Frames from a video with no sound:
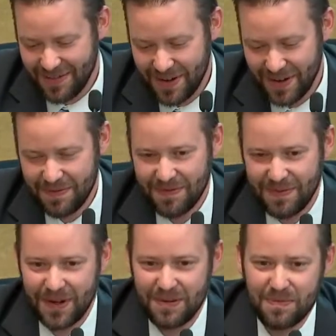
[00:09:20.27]
very,
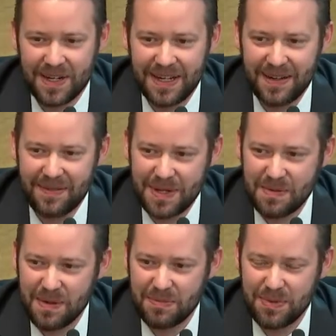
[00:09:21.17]
very
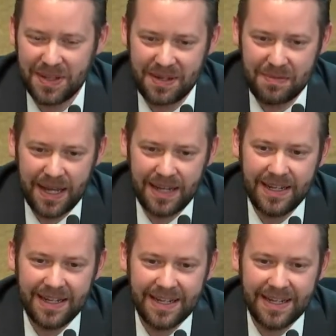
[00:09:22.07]
much better put than mine.